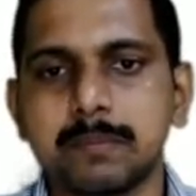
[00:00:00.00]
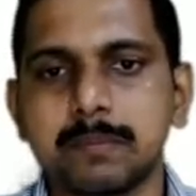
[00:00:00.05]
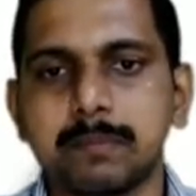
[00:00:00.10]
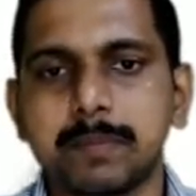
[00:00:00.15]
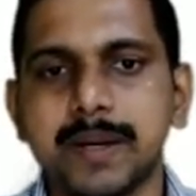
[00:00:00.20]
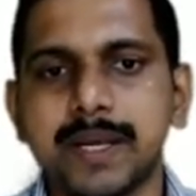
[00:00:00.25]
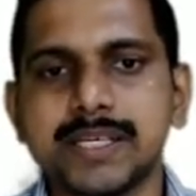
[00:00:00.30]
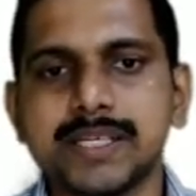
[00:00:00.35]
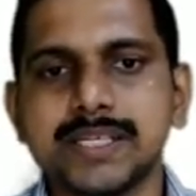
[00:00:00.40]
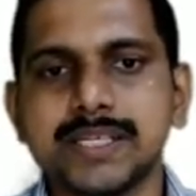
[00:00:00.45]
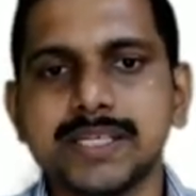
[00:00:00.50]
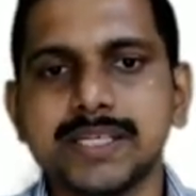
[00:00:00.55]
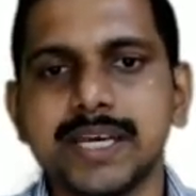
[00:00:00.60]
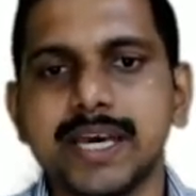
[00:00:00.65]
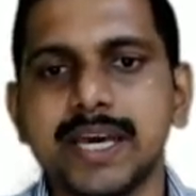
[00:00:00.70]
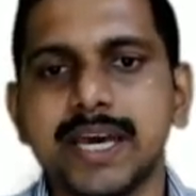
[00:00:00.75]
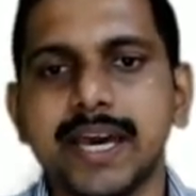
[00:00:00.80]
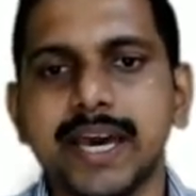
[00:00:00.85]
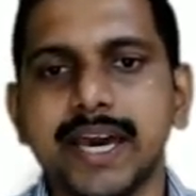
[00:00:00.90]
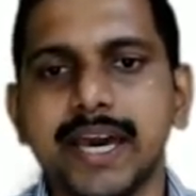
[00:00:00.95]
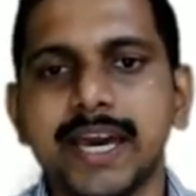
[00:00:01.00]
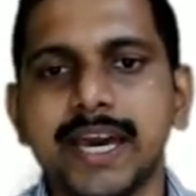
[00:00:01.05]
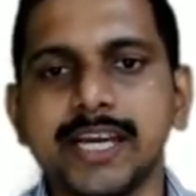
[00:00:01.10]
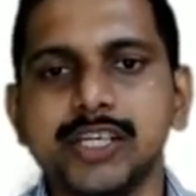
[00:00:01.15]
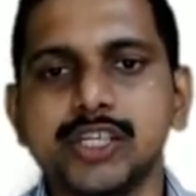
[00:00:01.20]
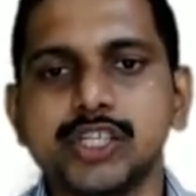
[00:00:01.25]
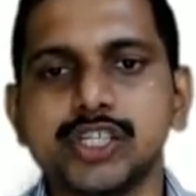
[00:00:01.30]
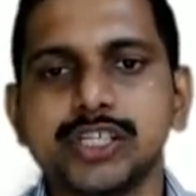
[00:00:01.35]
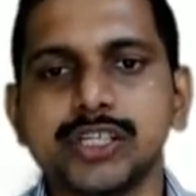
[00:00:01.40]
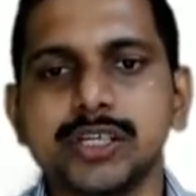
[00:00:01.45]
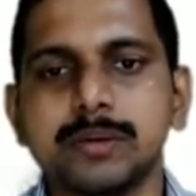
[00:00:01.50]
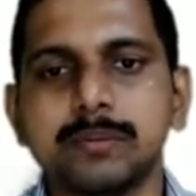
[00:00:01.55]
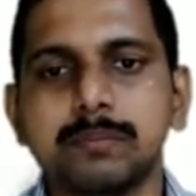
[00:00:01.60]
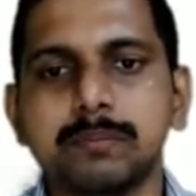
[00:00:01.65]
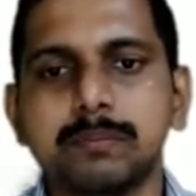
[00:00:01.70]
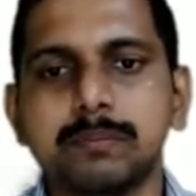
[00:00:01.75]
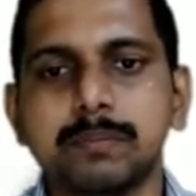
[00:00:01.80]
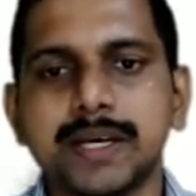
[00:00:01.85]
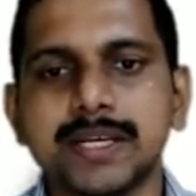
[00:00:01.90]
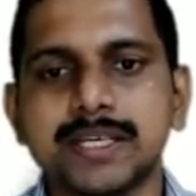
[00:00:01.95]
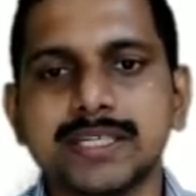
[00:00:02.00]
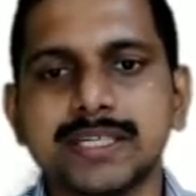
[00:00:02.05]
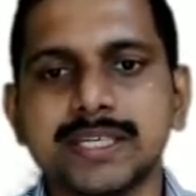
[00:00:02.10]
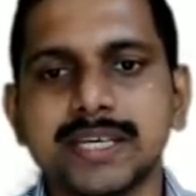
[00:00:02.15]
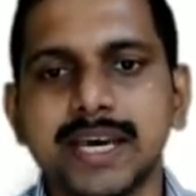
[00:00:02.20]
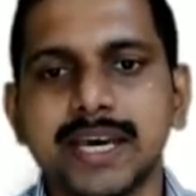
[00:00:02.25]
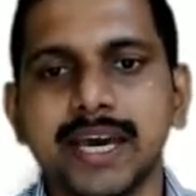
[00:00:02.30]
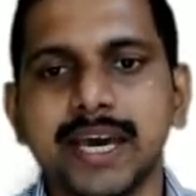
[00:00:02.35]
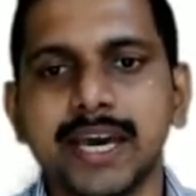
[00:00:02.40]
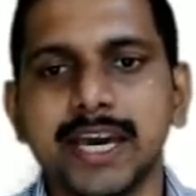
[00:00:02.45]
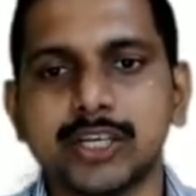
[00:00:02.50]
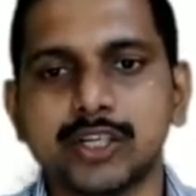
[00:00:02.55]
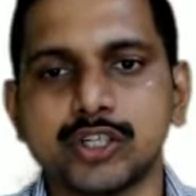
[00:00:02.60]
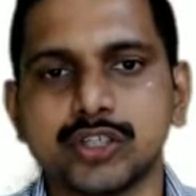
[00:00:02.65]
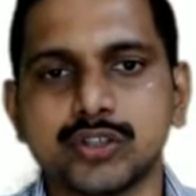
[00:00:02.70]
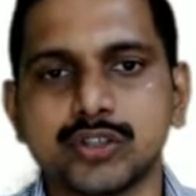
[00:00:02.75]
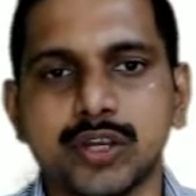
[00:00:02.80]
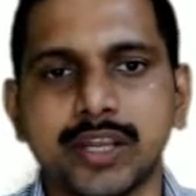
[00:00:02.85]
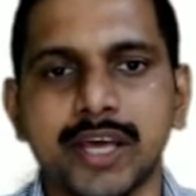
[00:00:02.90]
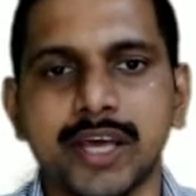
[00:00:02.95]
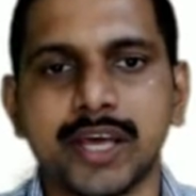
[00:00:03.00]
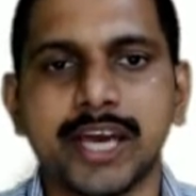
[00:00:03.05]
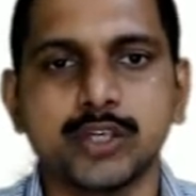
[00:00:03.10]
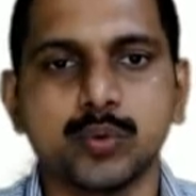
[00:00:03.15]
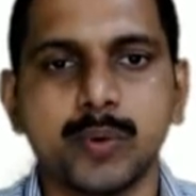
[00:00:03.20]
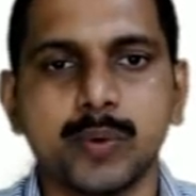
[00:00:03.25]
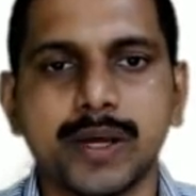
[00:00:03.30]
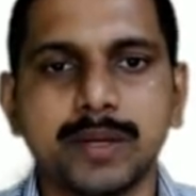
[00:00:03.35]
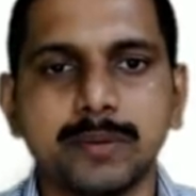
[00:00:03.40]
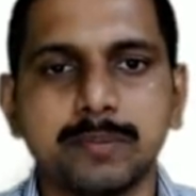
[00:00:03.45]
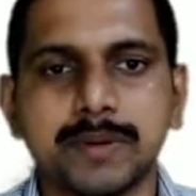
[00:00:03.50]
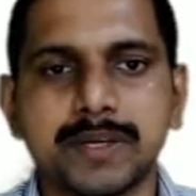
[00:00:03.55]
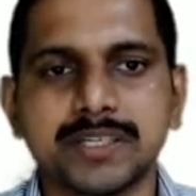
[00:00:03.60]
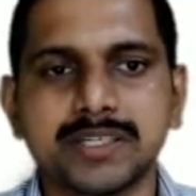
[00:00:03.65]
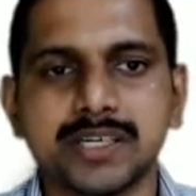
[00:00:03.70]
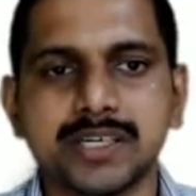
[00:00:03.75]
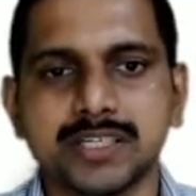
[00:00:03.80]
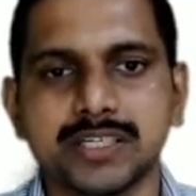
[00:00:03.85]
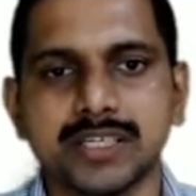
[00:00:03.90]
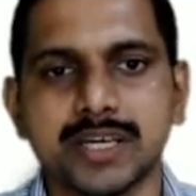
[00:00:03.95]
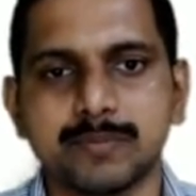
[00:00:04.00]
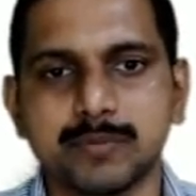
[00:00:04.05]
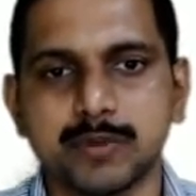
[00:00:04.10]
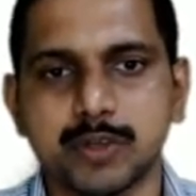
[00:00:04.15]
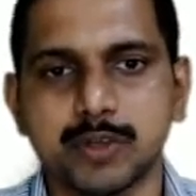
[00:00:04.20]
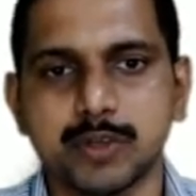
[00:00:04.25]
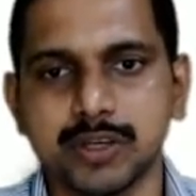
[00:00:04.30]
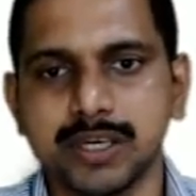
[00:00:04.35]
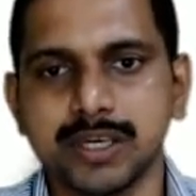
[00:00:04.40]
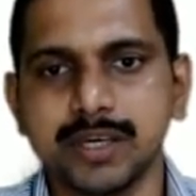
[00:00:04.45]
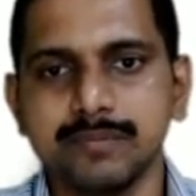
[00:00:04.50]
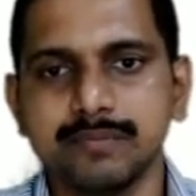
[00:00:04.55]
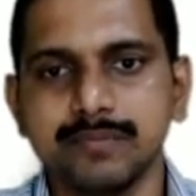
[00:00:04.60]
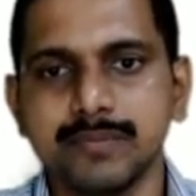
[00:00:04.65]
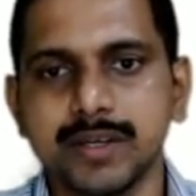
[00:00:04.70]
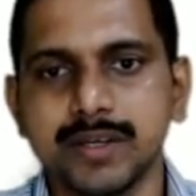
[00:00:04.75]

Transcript: plus H plus H. Sorry, H1 plus H. I'm sorry here.